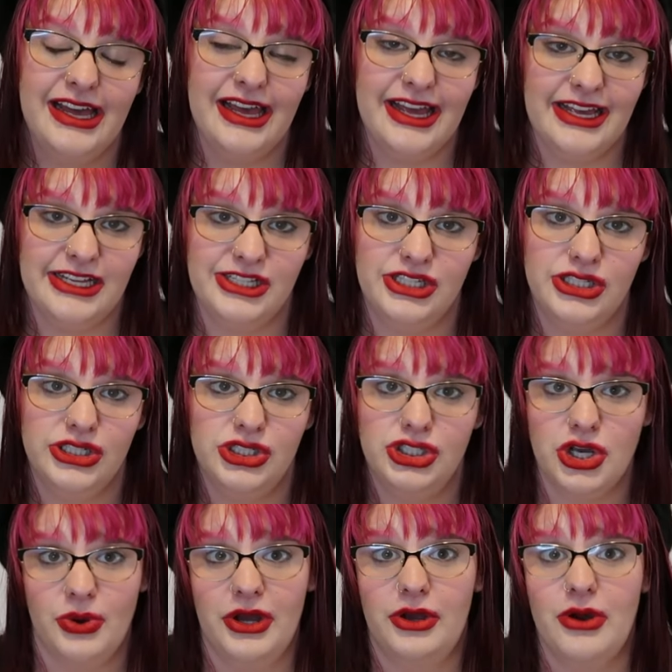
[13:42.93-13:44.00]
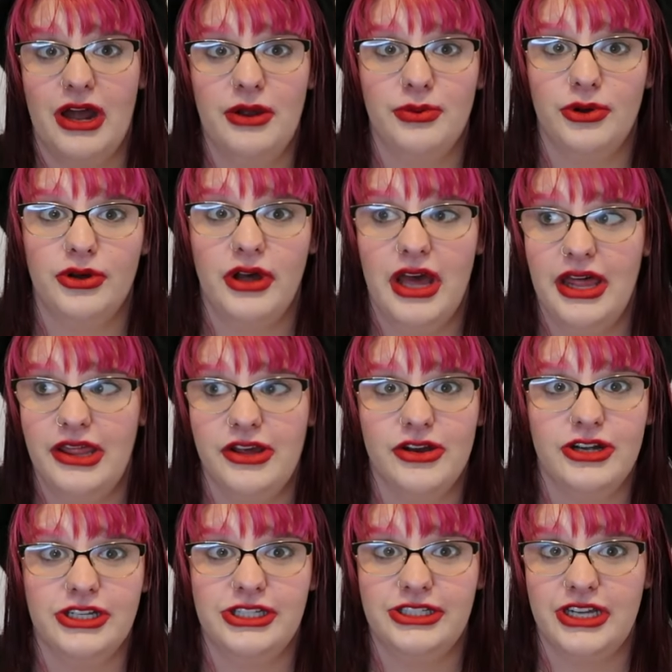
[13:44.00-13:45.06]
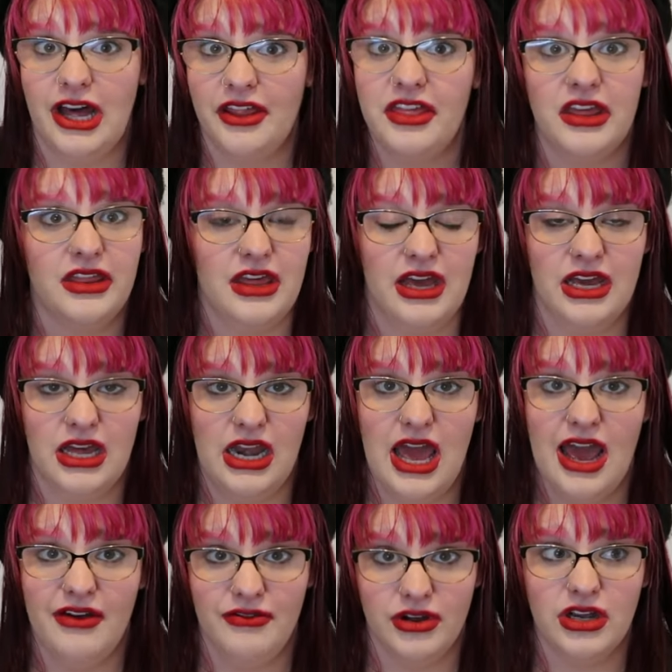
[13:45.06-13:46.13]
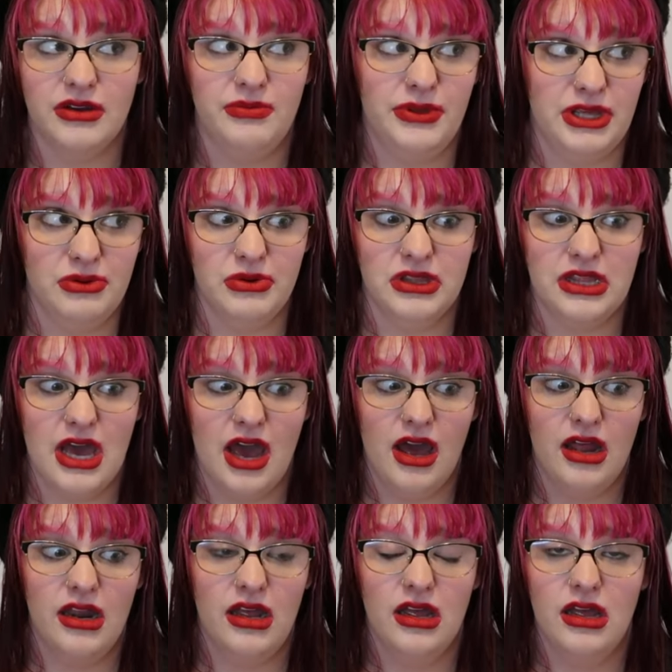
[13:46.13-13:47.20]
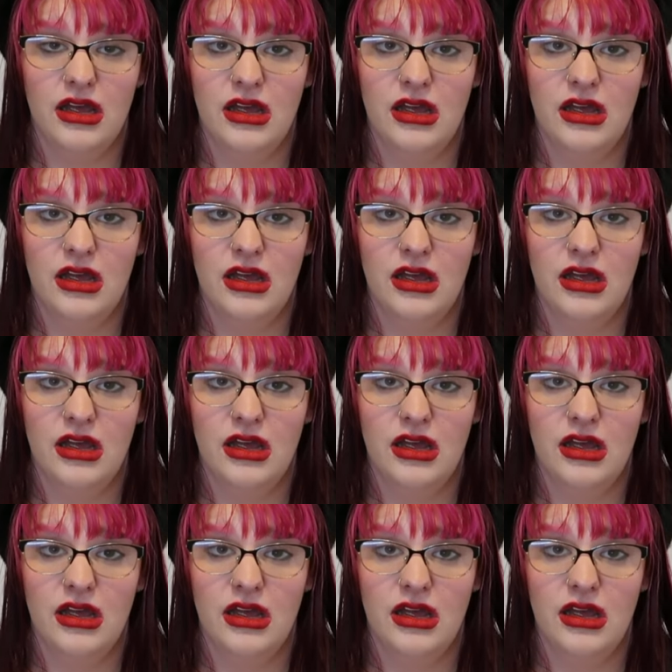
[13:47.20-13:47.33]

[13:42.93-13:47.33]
is so incredible, and there is nothing that can ever compete with that.